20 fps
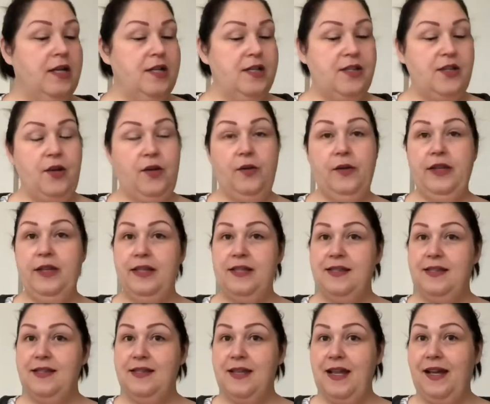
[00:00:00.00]
So
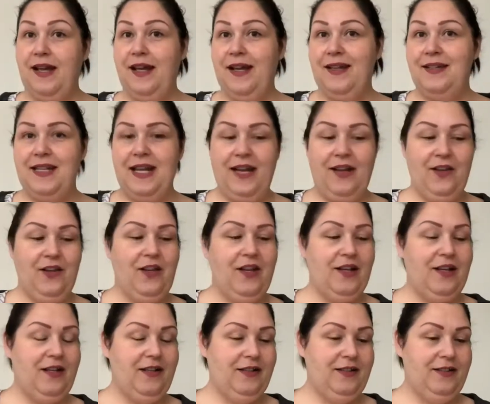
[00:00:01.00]
let's take a look.